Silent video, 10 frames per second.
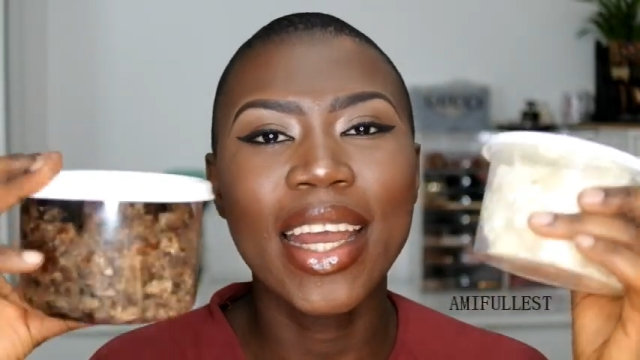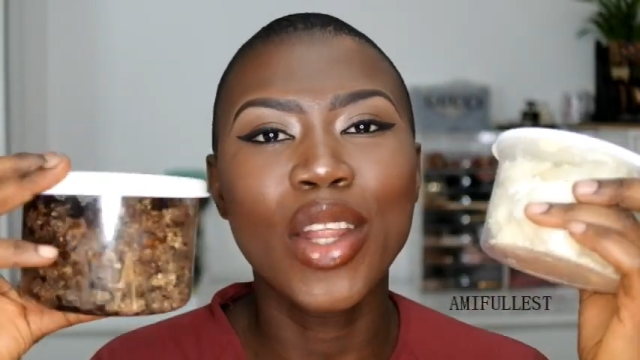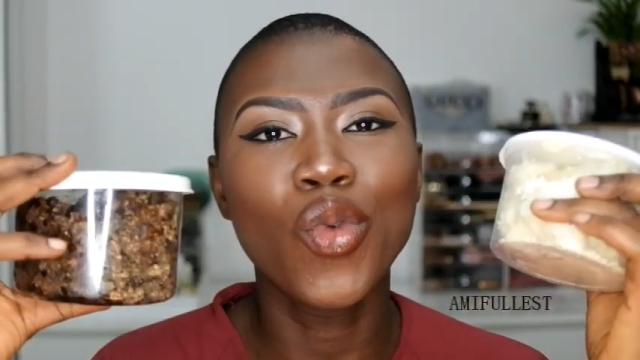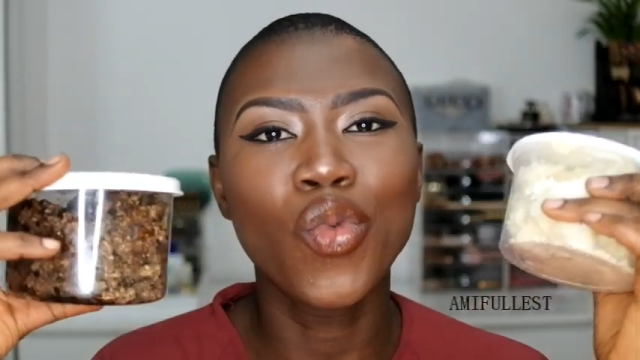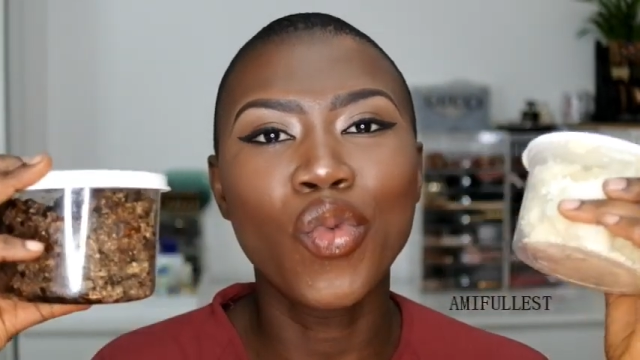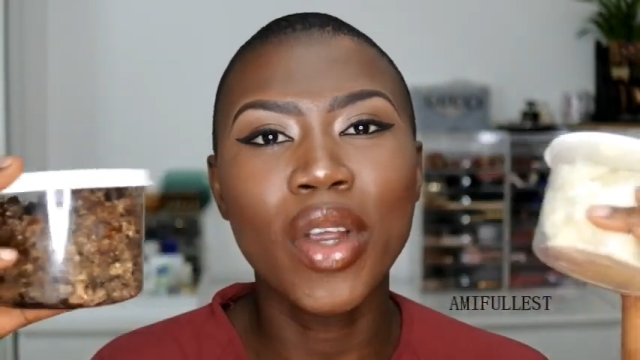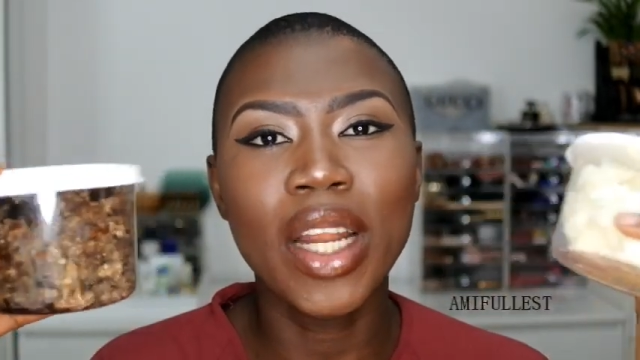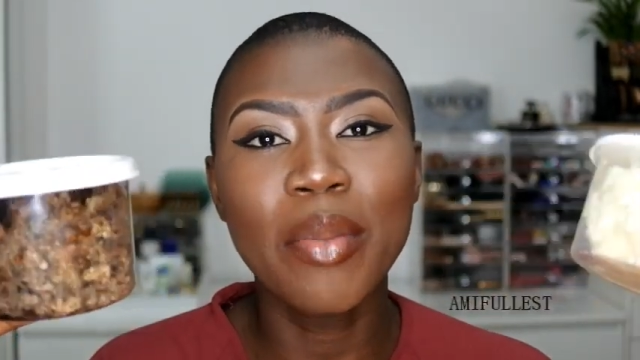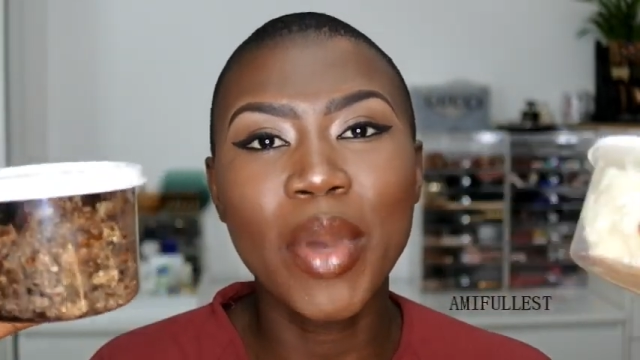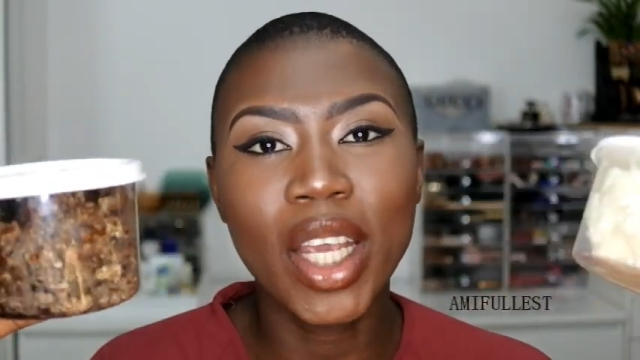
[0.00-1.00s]
and it
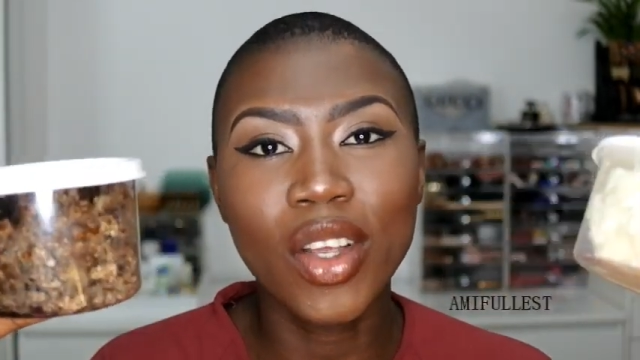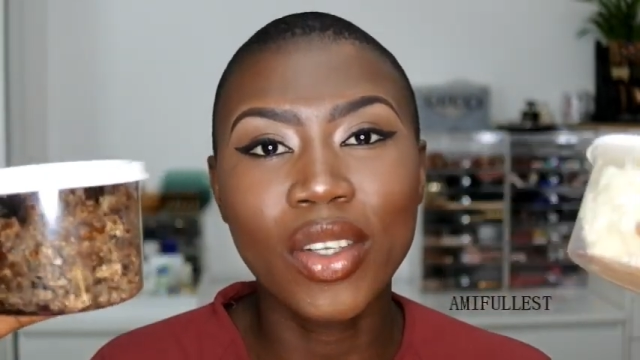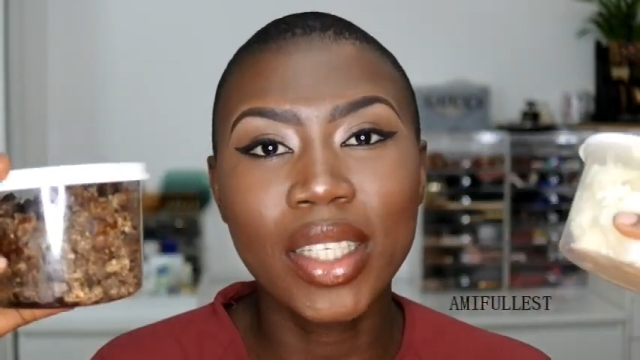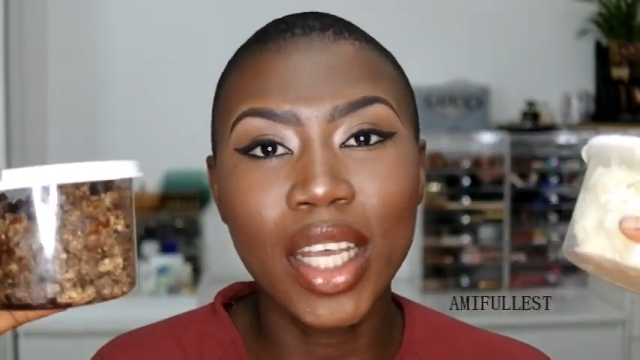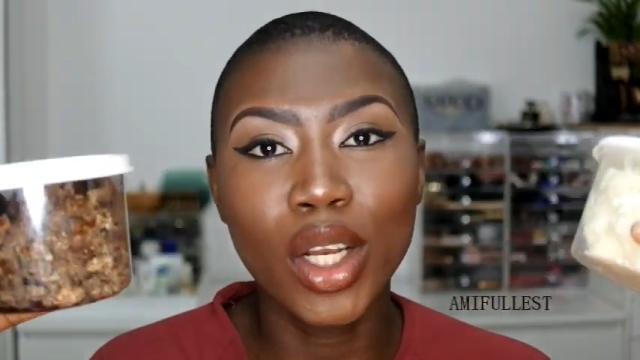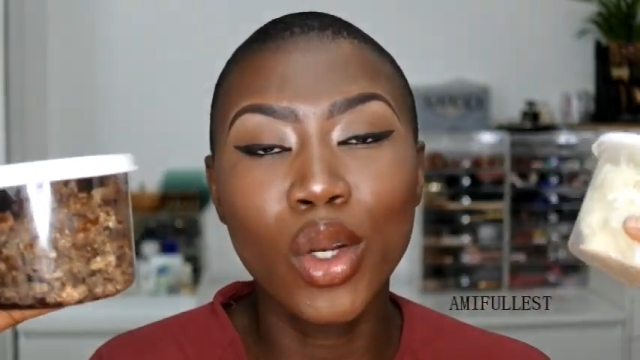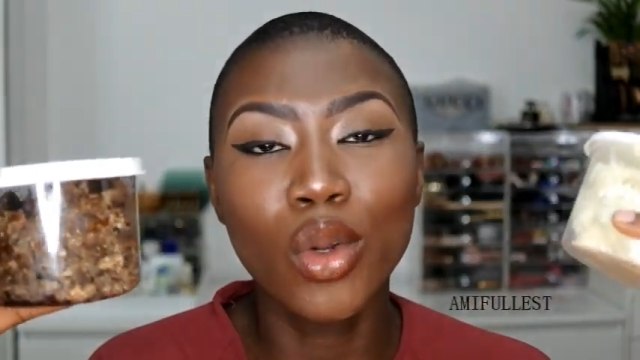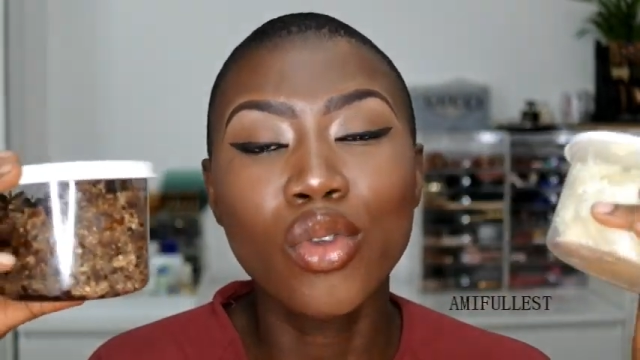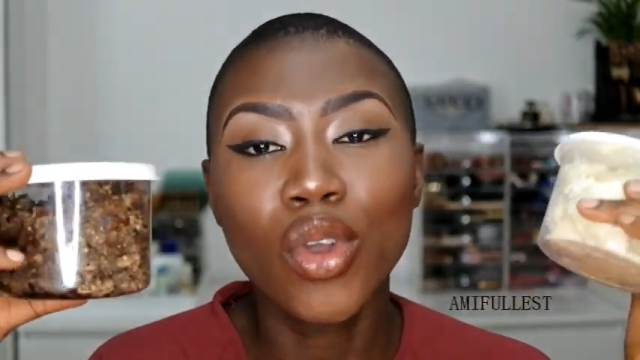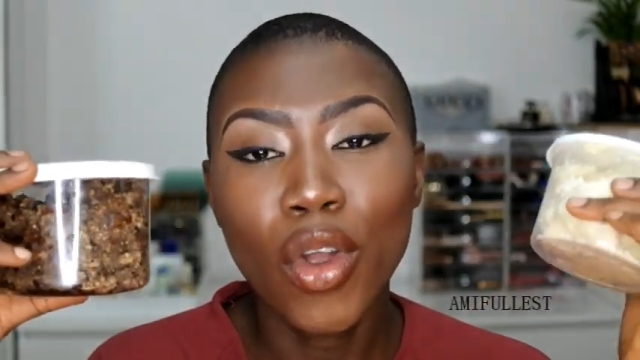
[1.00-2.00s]
really make your skin
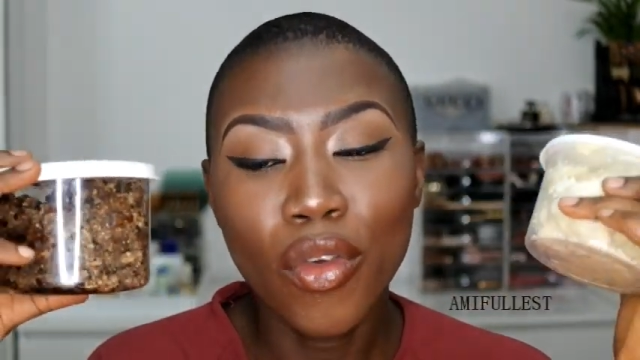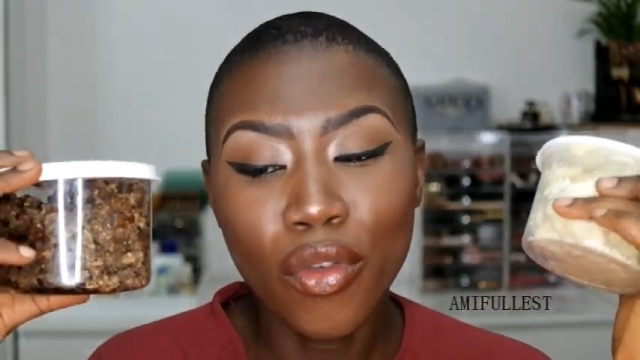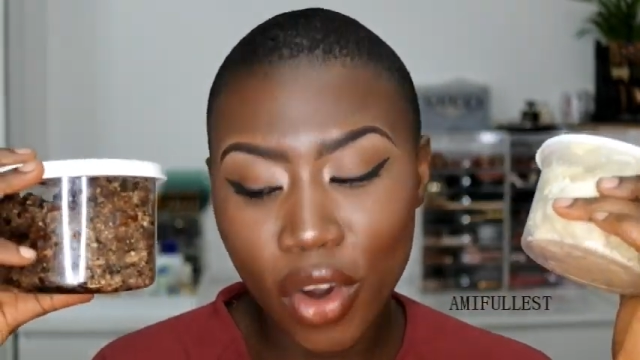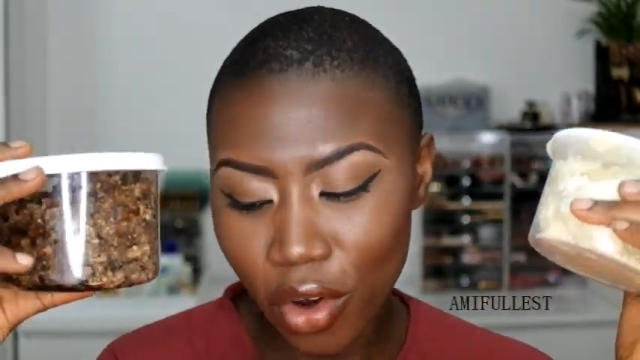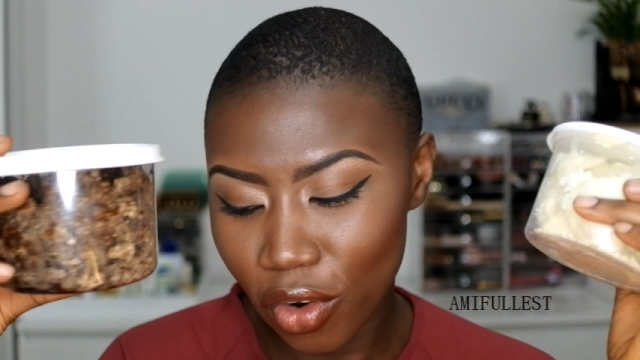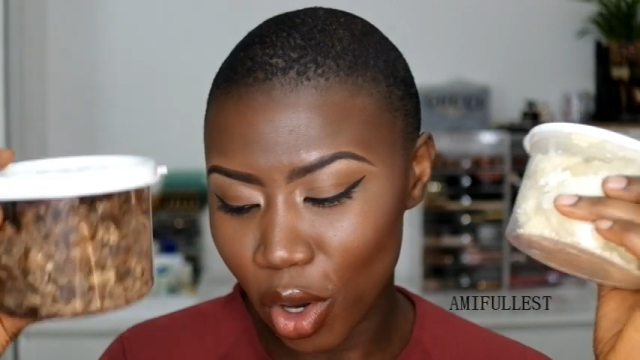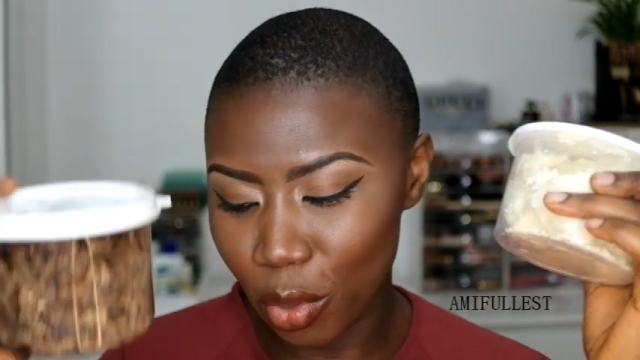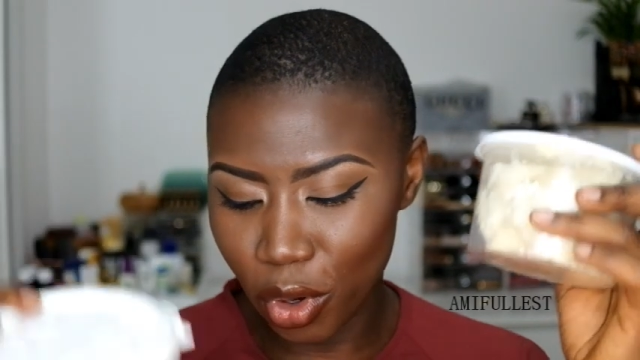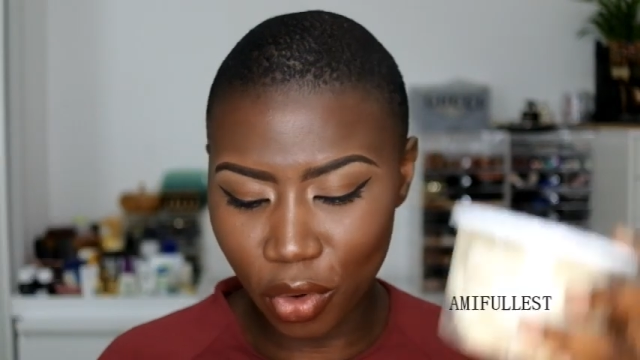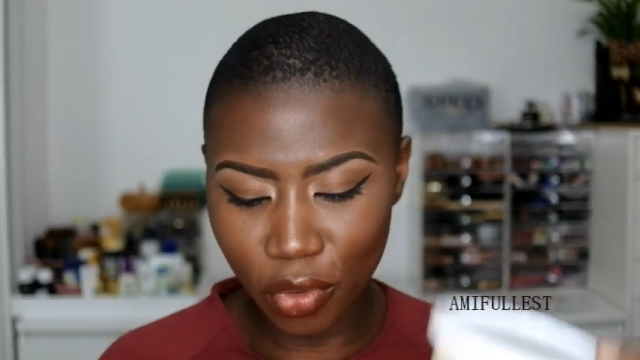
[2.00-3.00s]
looks very
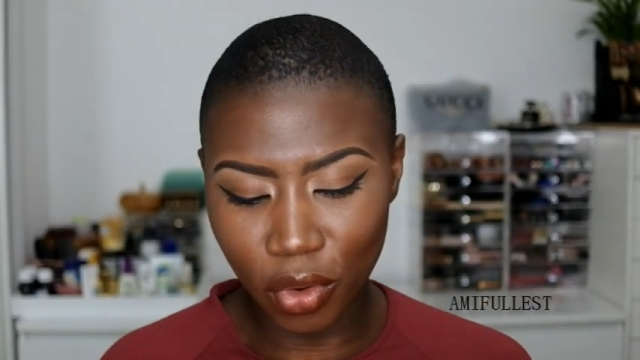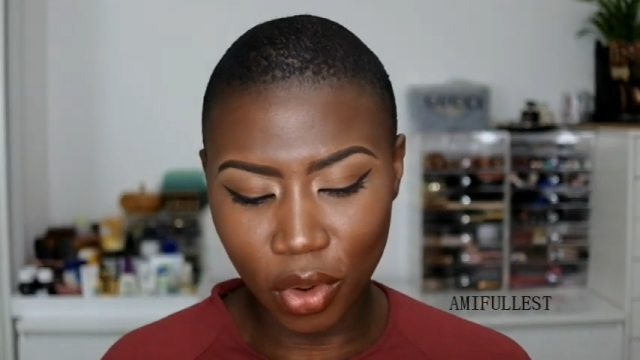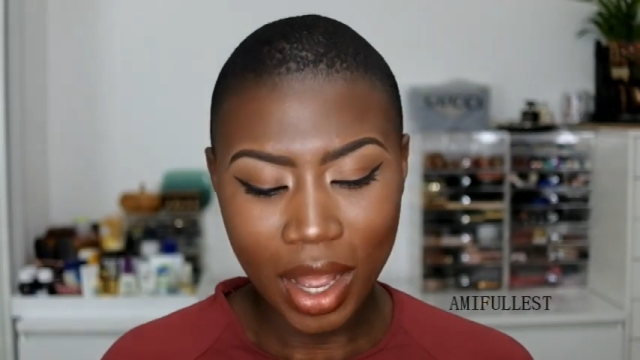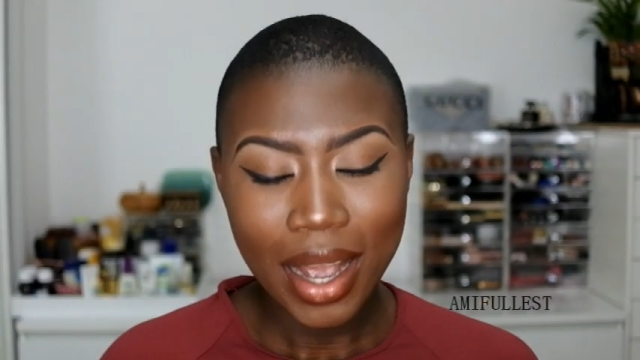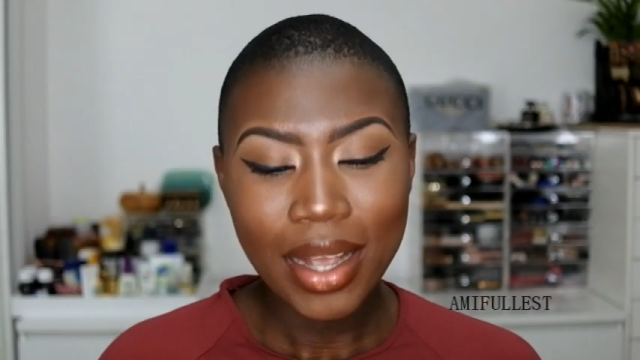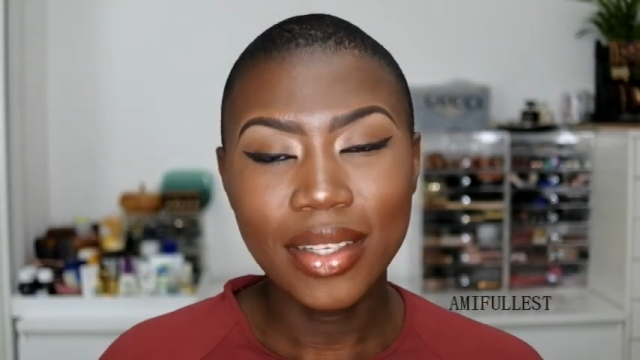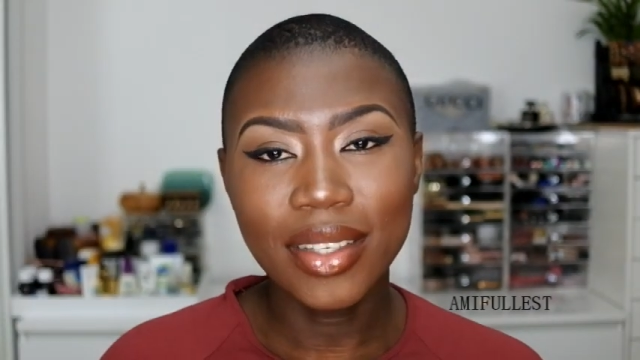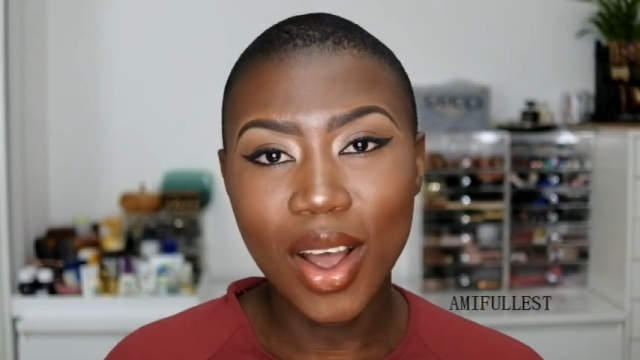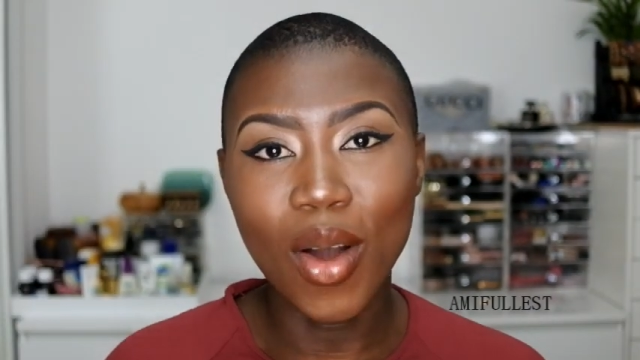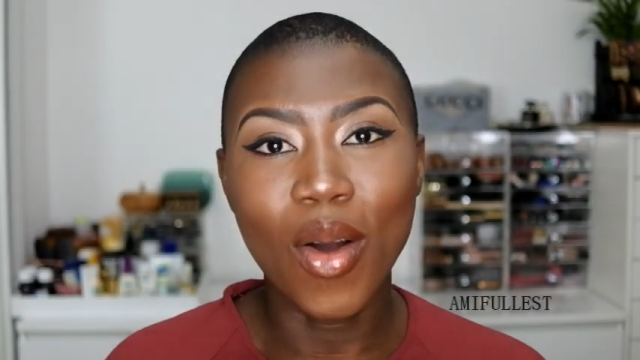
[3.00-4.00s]
beautiful.
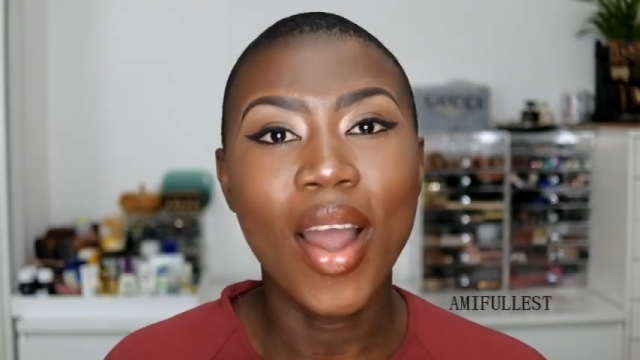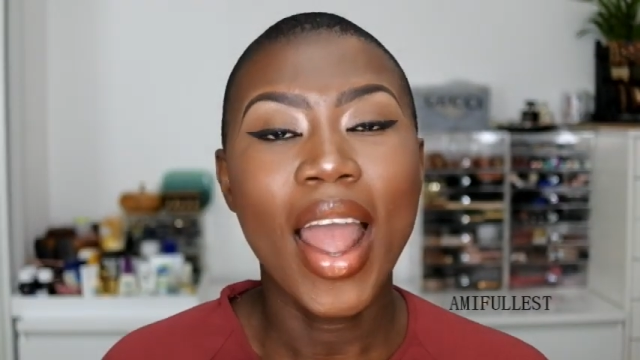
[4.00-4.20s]
So